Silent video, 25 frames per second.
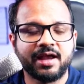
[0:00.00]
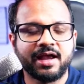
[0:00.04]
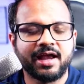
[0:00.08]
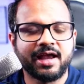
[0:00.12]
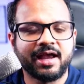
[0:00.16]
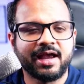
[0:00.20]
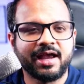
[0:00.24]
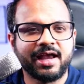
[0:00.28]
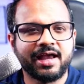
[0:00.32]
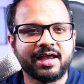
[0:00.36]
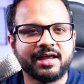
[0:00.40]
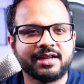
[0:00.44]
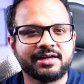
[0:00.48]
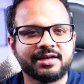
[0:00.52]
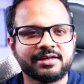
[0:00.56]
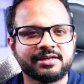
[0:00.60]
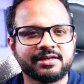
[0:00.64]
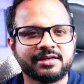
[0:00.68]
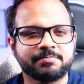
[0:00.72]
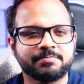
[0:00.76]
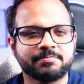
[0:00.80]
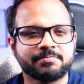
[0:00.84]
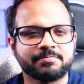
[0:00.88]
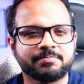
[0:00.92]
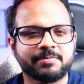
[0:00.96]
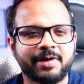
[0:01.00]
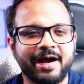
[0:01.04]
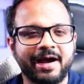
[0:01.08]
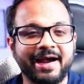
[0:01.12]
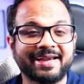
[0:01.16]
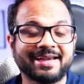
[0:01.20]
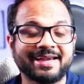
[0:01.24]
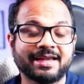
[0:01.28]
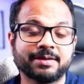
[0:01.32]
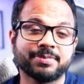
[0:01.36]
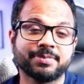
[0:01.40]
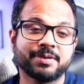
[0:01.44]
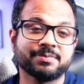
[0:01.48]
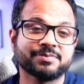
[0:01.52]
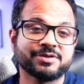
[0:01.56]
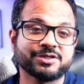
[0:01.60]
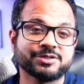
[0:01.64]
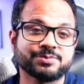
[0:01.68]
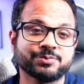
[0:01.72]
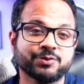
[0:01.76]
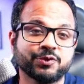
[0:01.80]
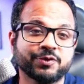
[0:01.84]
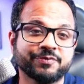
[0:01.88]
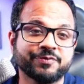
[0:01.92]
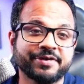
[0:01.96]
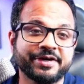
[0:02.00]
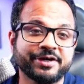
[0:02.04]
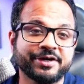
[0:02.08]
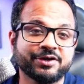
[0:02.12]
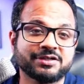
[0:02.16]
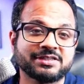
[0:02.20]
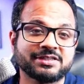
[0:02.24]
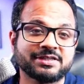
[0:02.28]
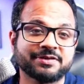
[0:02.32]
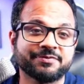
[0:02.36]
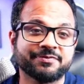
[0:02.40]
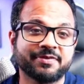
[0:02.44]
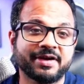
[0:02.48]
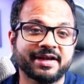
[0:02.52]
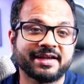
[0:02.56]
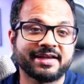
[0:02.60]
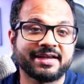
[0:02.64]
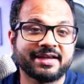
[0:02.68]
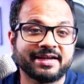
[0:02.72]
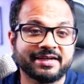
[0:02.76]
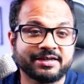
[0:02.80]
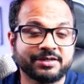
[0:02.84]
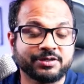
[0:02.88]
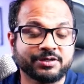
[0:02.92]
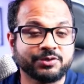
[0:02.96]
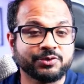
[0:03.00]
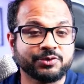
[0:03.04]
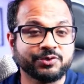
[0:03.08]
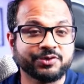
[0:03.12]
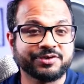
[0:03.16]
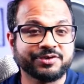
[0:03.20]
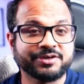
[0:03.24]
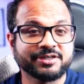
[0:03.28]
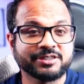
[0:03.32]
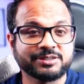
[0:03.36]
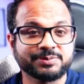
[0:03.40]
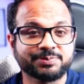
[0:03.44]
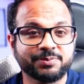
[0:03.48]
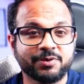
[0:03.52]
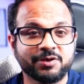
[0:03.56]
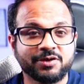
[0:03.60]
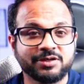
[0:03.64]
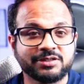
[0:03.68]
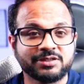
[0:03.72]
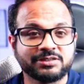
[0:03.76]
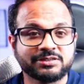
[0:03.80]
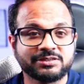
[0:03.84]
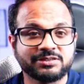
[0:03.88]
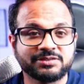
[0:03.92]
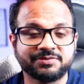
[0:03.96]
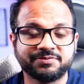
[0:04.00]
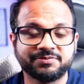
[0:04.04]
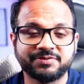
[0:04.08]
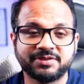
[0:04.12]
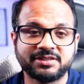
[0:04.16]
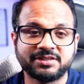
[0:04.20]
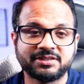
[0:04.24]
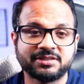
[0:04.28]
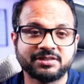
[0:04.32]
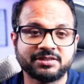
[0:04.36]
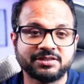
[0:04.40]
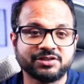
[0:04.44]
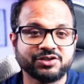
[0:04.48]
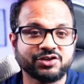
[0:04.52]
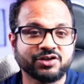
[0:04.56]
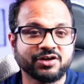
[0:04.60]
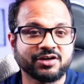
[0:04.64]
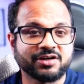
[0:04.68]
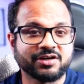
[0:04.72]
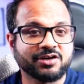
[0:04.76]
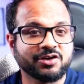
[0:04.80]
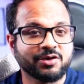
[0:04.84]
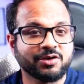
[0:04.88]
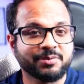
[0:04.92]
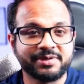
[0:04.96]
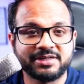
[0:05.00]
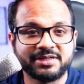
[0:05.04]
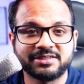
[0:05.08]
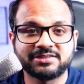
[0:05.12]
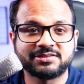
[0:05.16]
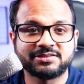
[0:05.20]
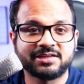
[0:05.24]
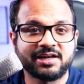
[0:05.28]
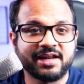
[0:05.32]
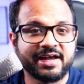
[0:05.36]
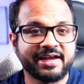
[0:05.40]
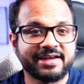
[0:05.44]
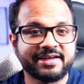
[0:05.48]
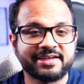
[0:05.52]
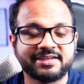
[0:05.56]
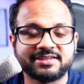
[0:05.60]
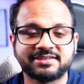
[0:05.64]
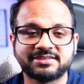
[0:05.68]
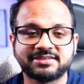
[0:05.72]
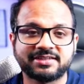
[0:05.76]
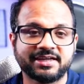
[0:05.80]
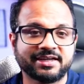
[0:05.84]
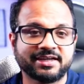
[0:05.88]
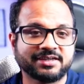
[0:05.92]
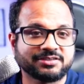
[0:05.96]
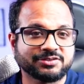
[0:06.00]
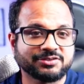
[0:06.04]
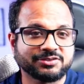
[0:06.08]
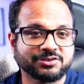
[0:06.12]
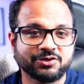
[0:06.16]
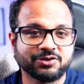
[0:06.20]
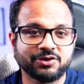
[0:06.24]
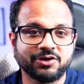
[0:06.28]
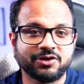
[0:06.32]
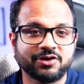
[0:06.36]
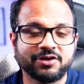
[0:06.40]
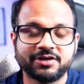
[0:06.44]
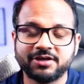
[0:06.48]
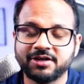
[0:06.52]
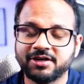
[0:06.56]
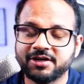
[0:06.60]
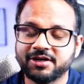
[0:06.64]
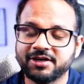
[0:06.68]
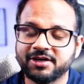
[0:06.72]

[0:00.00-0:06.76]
And I can publish more videos if I get good response with your comments, likes, and so on.